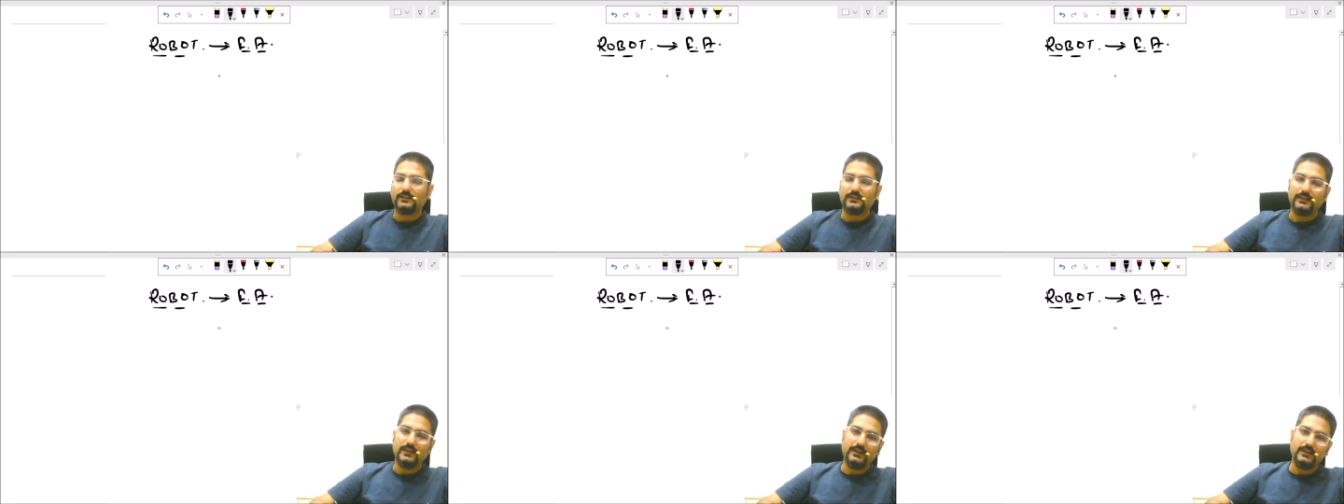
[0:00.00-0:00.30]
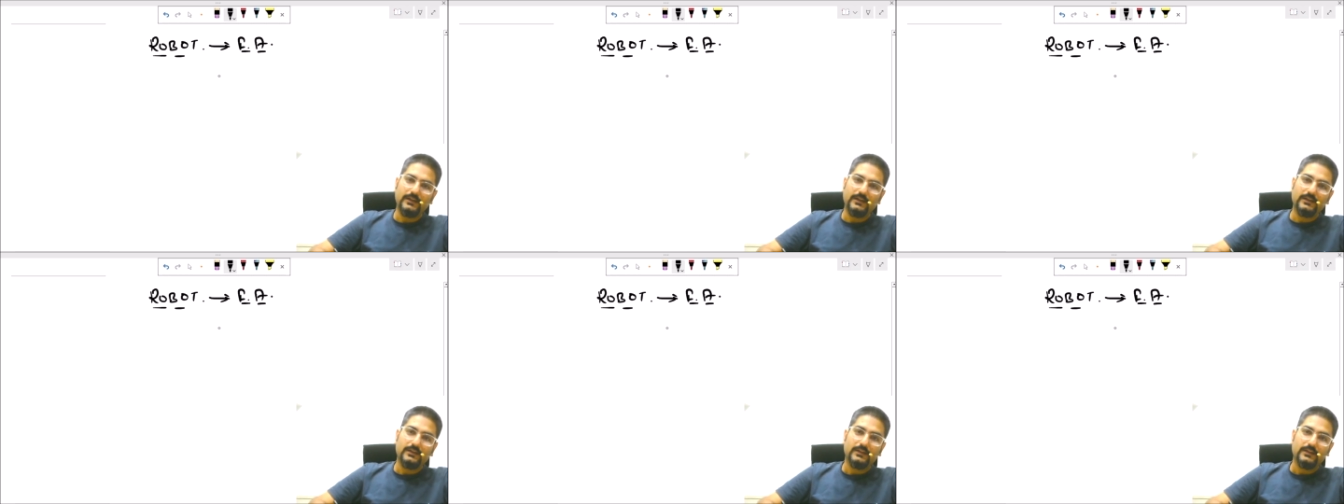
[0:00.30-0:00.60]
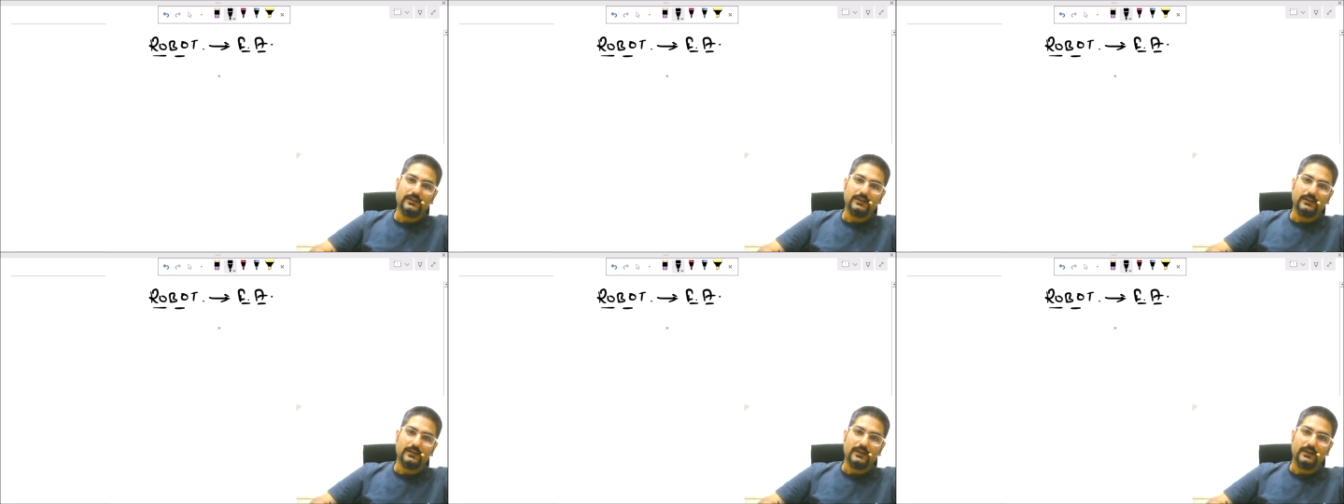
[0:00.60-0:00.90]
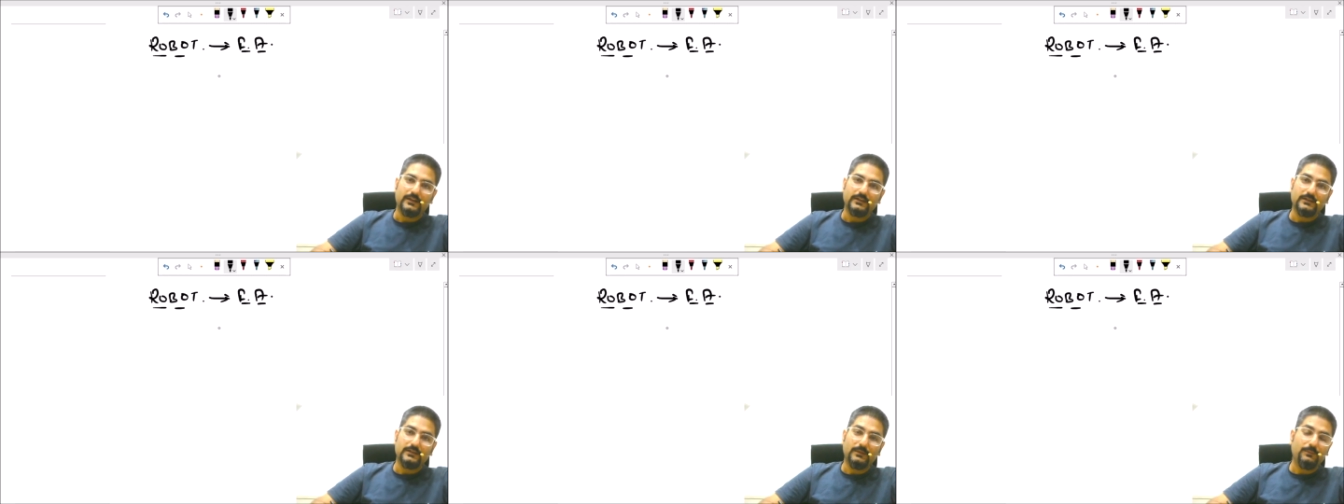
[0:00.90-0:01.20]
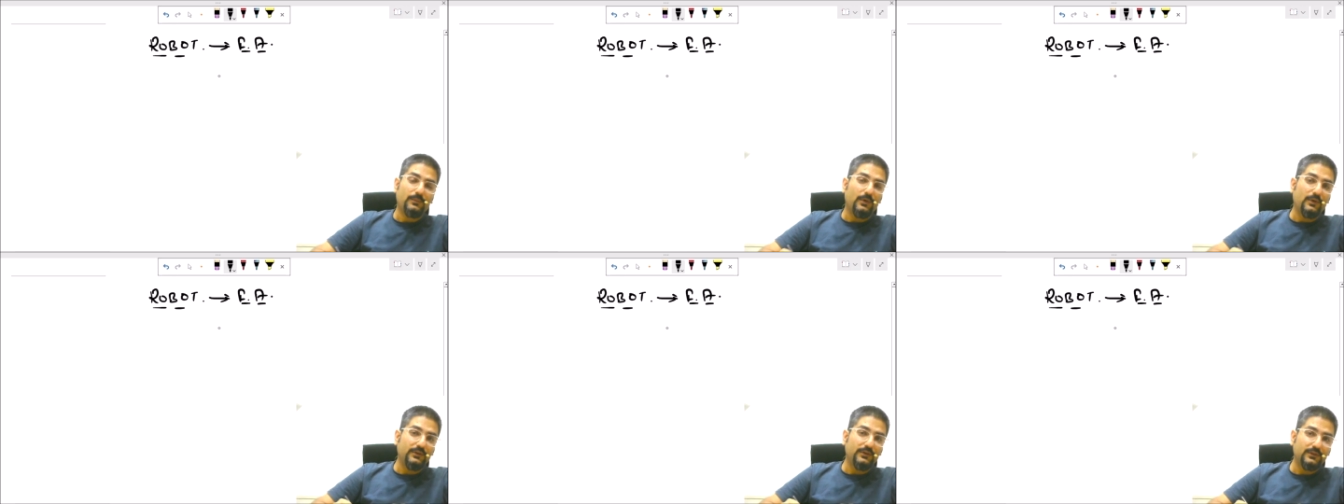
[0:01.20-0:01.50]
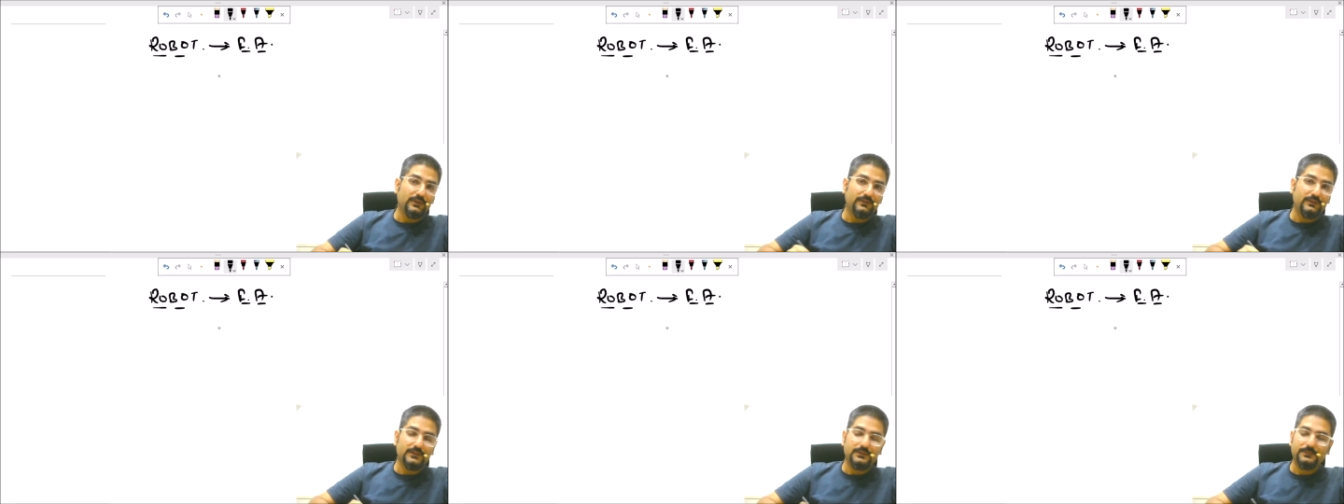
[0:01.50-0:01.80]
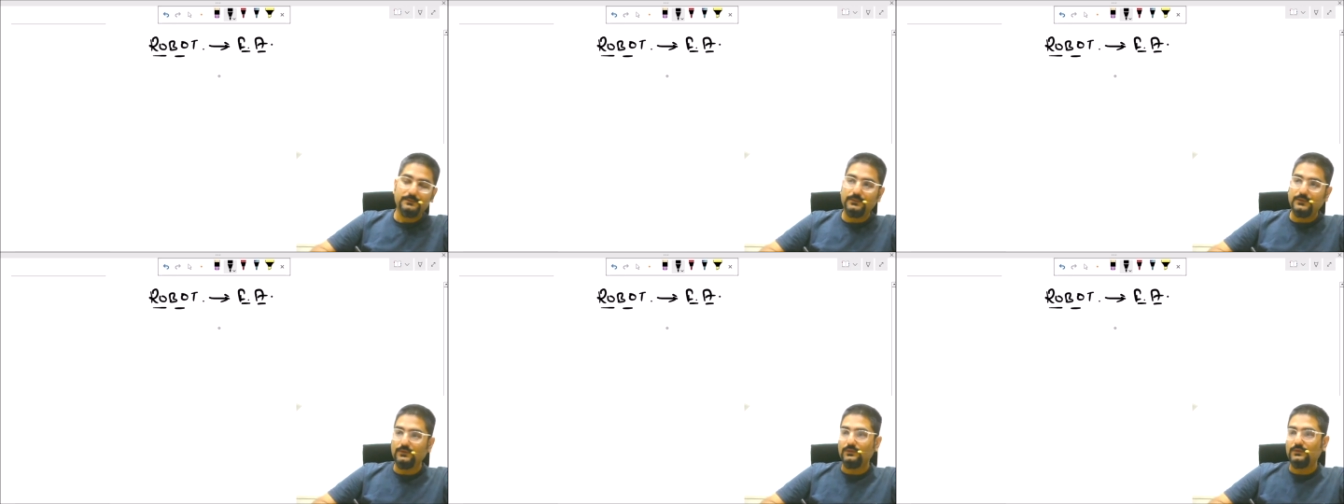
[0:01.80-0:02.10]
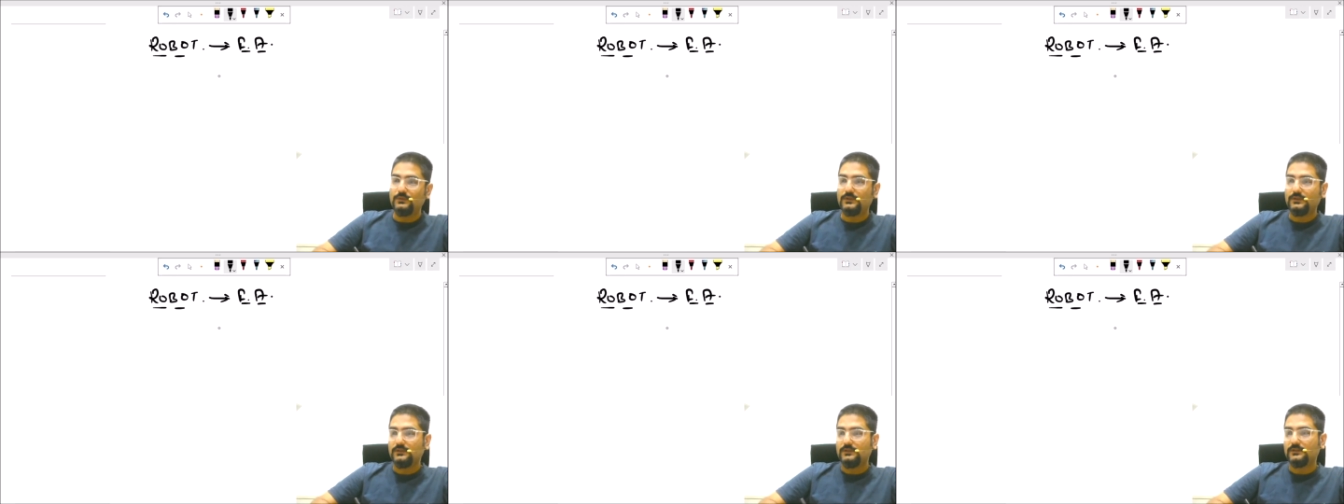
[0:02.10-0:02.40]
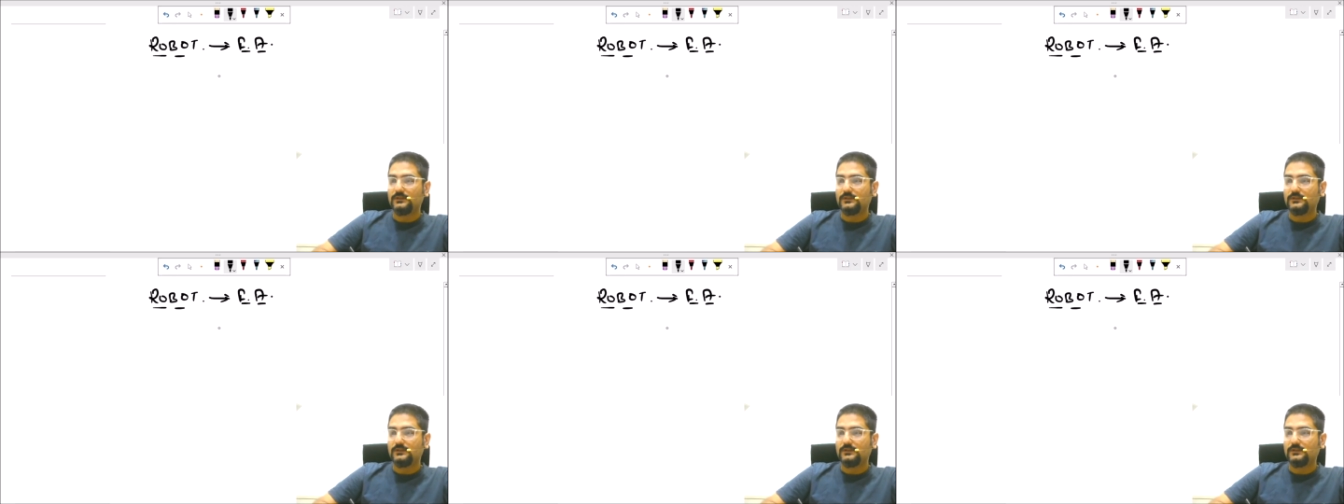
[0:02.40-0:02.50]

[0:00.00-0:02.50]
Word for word: Then it is a point of dispute